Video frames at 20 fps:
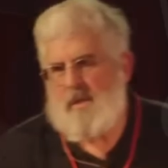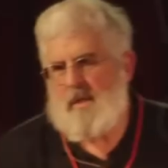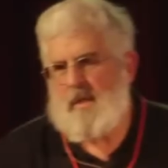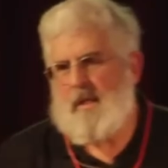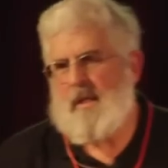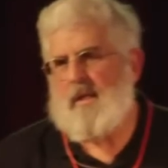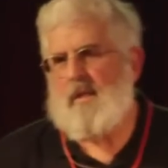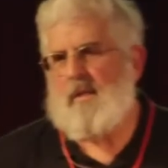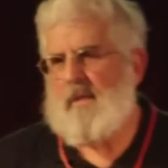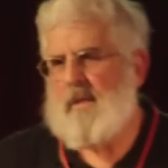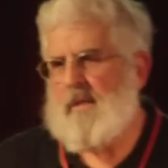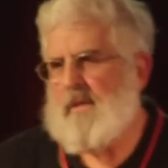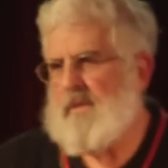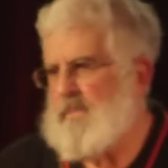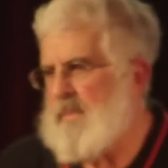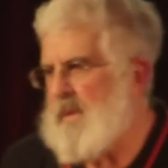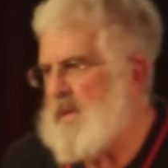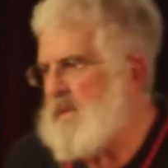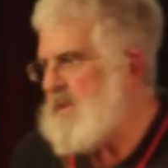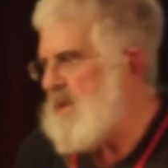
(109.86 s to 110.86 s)
in Italy,
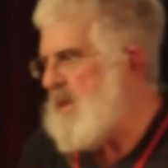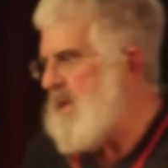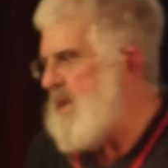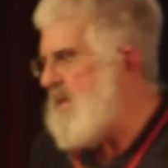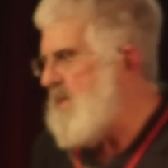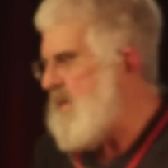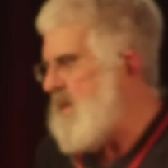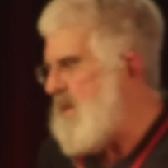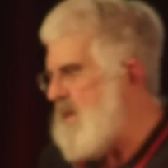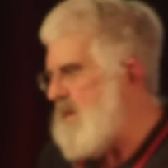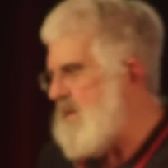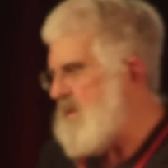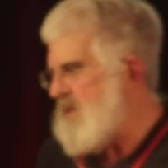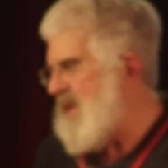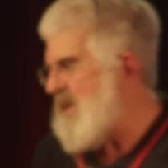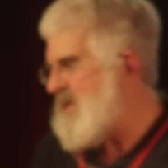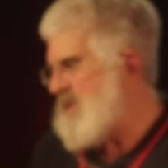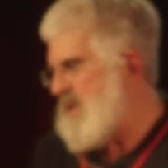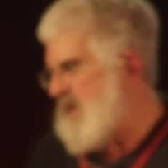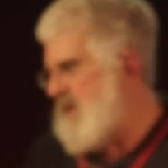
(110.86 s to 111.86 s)
especially in the
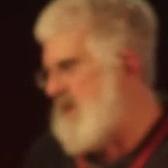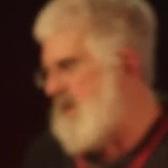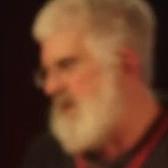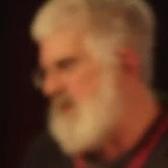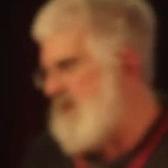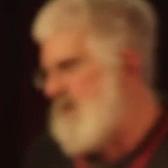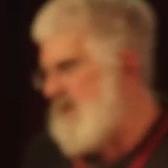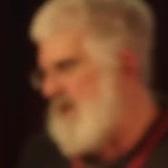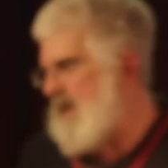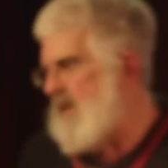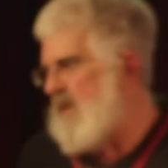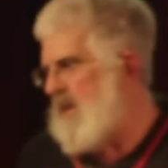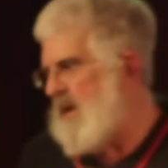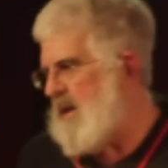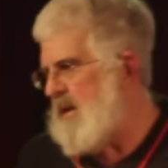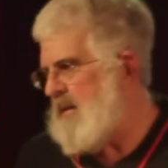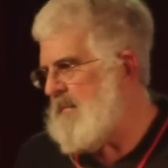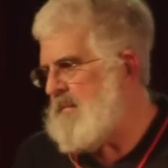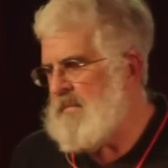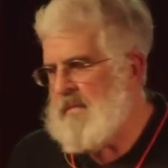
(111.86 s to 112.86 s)
Tuscany
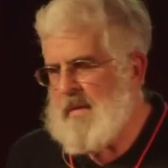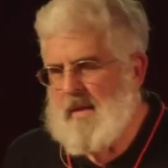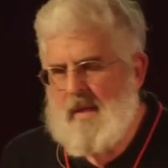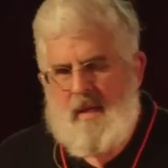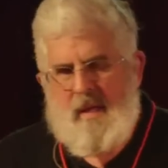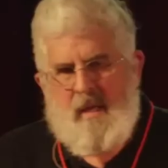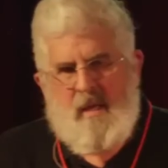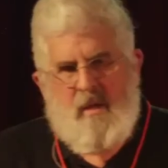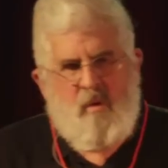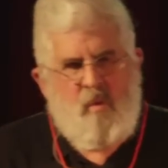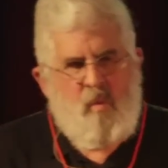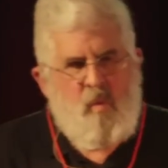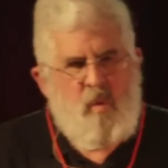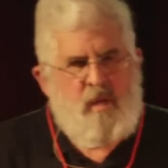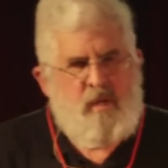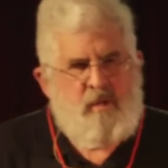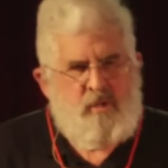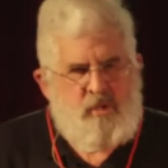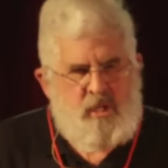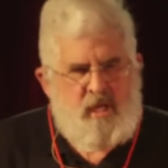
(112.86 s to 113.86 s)
area,
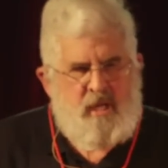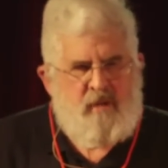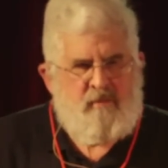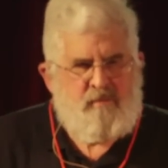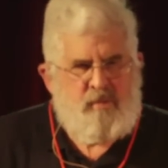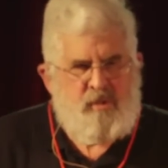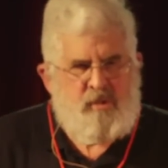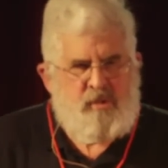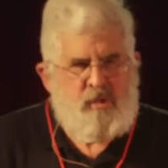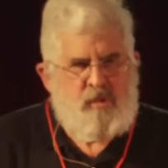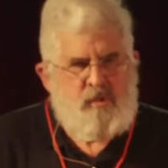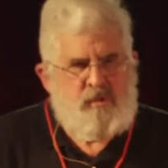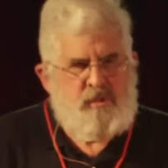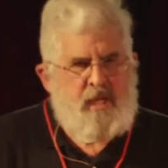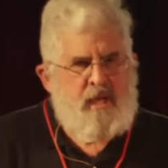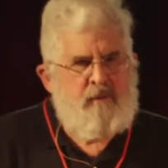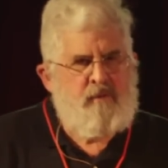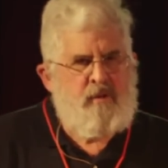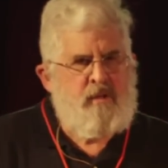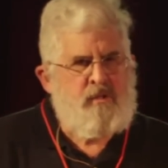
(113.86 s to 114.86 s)
which have produced
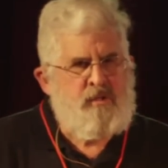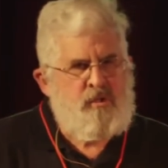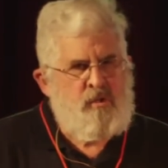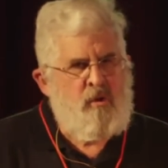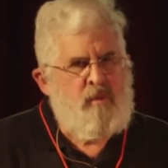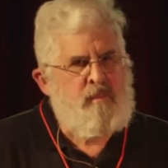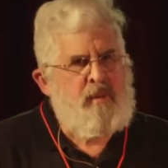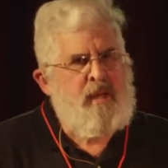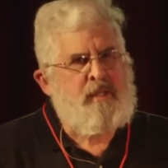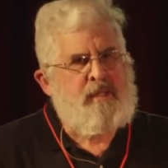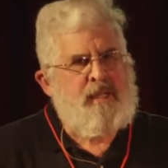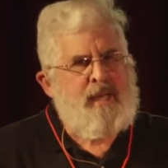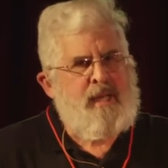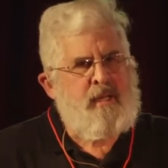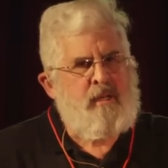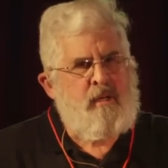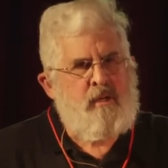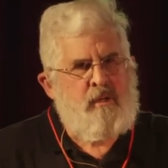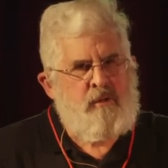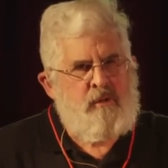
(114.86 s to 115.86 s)
evidence going back to
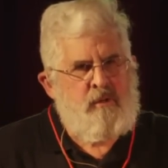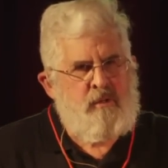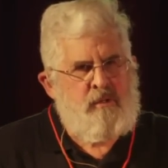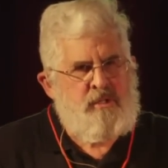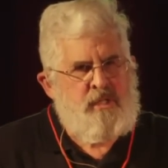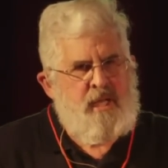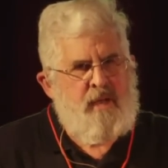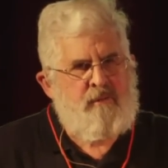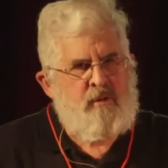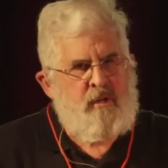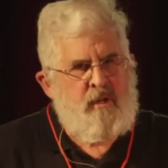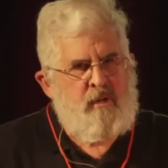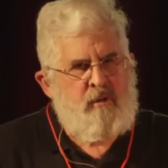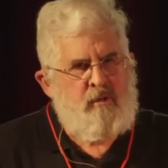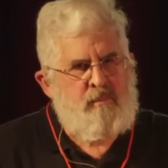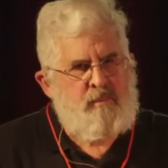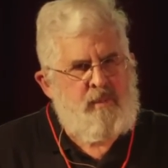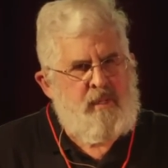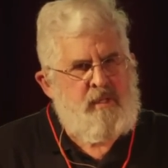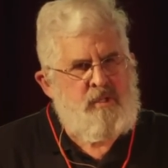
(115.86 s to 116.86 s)
800,
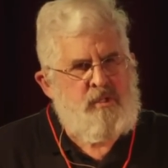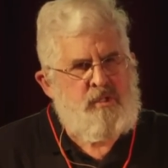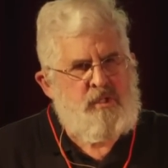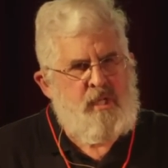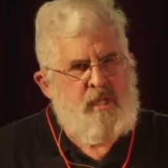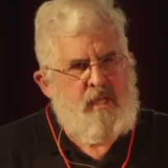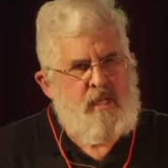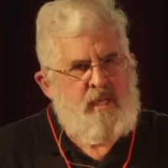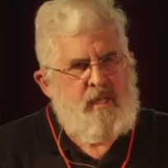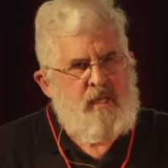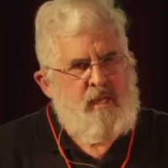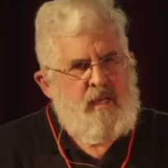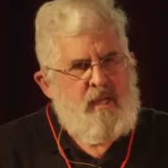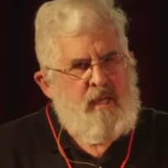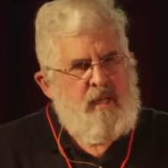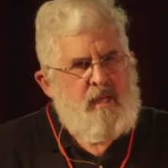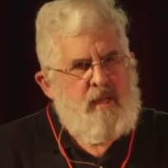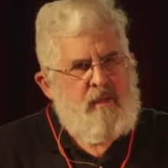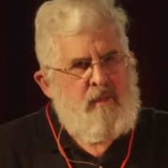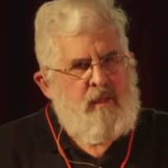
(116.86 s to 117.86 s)
700 BC
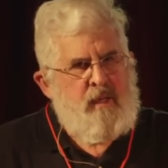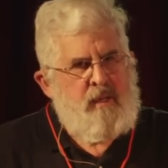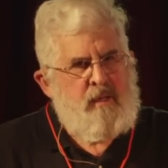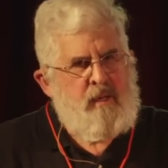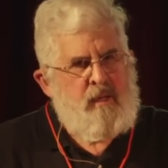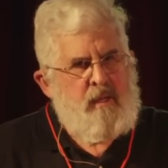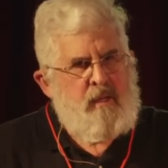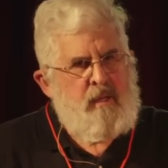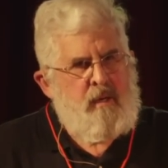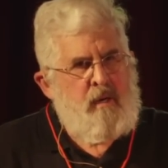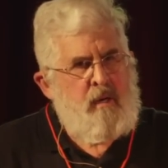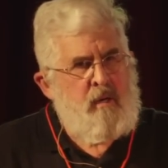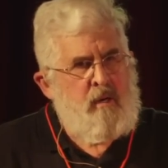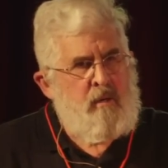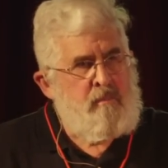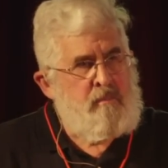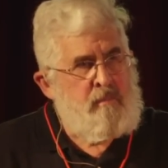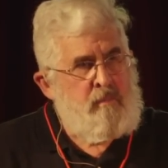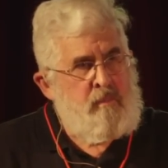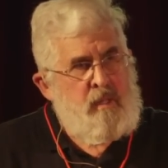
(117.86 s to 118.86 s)
that uh,
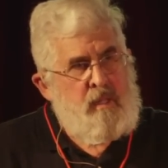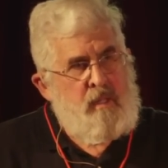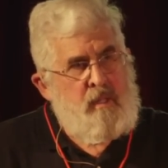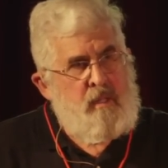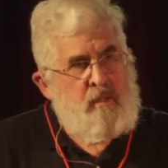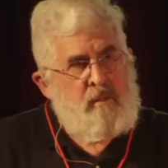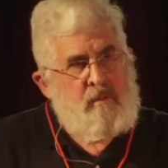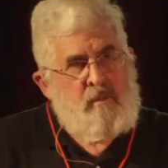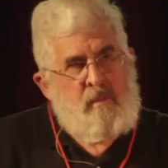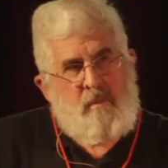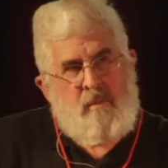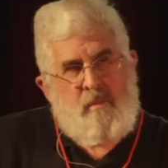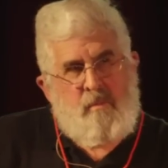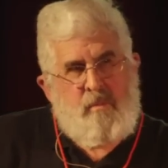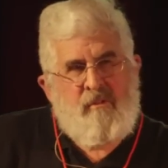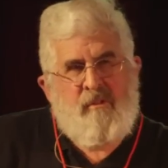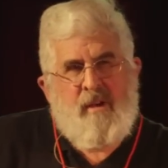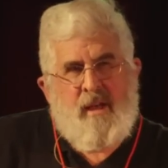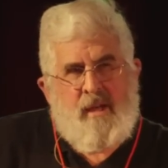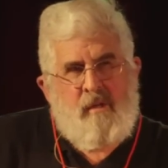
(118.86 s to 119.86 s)
are, uh,
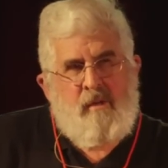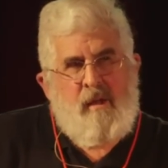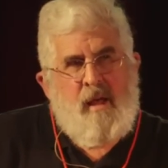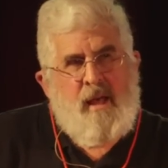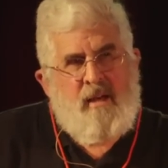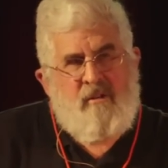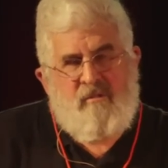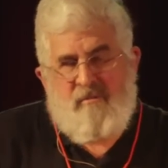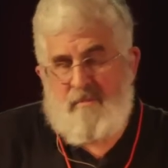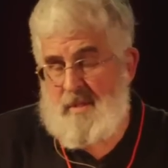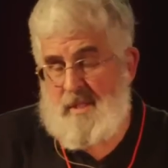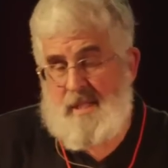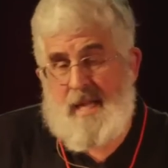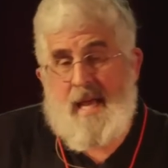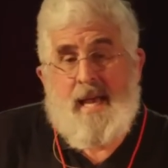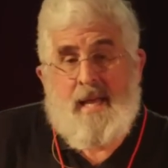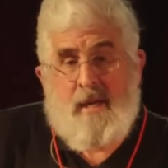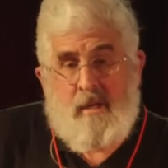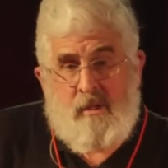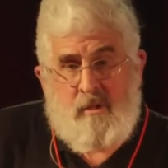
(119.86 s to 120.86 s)
provide a lot of
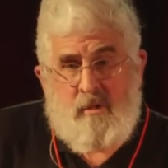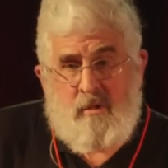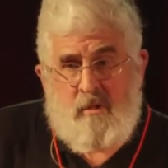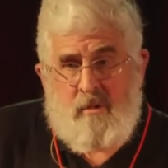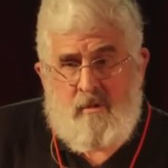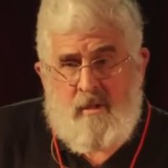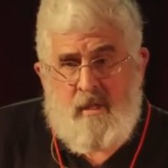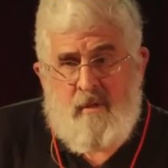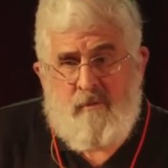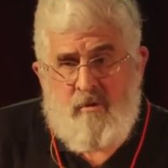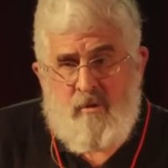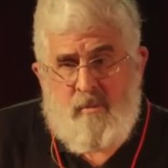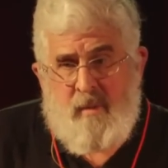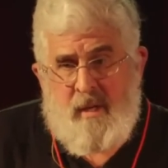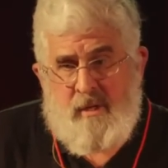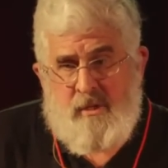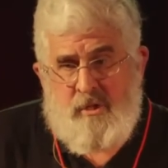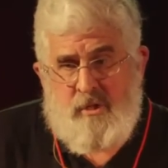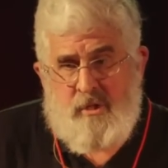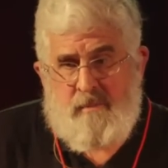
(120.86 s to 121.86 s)
botanical
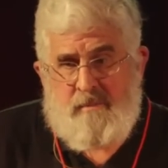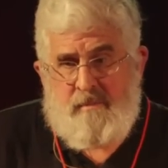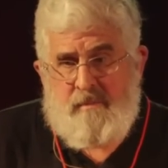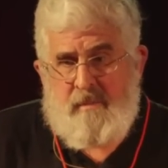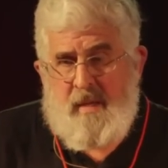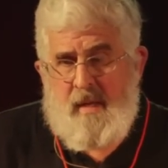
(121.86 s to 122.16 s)
information.